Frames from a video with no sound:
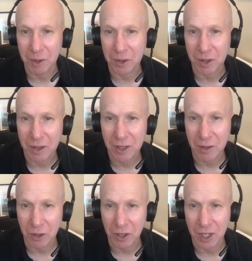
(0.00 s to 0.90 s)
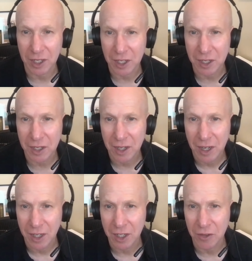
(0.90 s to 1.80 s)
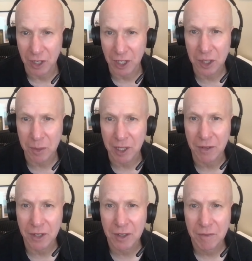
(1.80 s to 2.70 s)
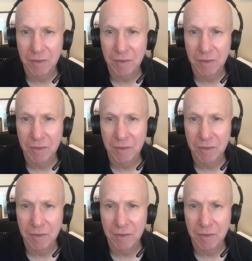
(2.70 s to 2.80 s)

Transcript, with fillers: which were you know rooted in his in his religious beliefs.